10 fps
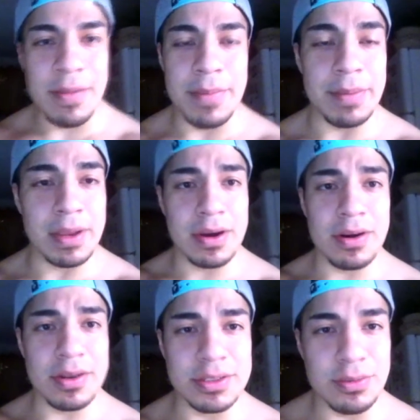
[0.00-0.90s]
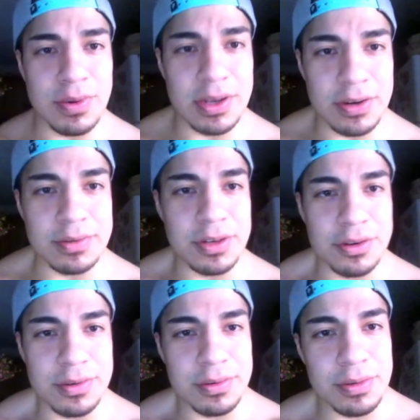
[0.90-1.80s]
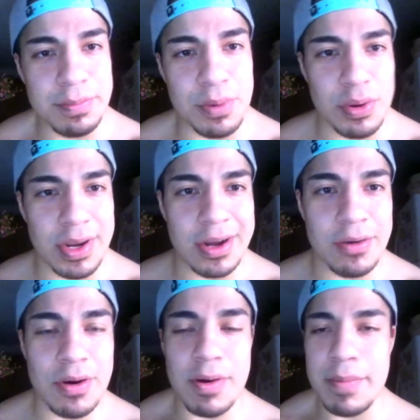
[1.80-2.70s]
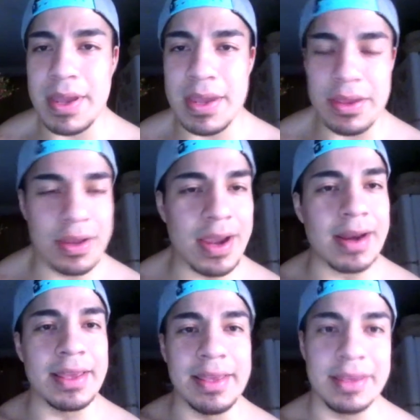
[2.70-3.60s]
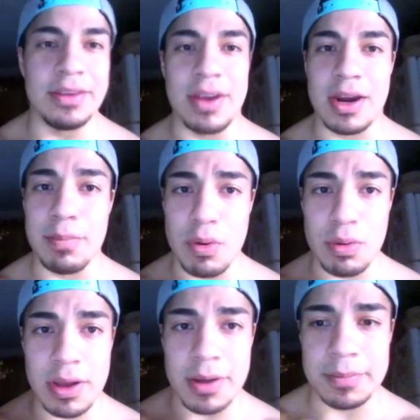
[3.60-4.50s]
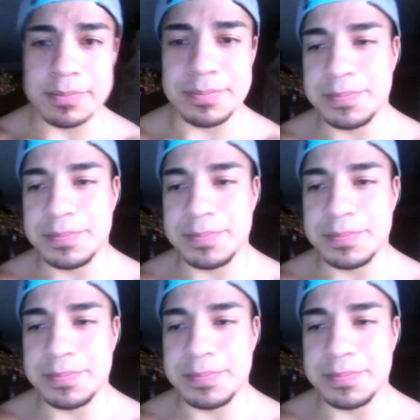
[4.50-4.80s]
maybe girls, you want your booty to grow a bit, you got to eat, you got to bulk up.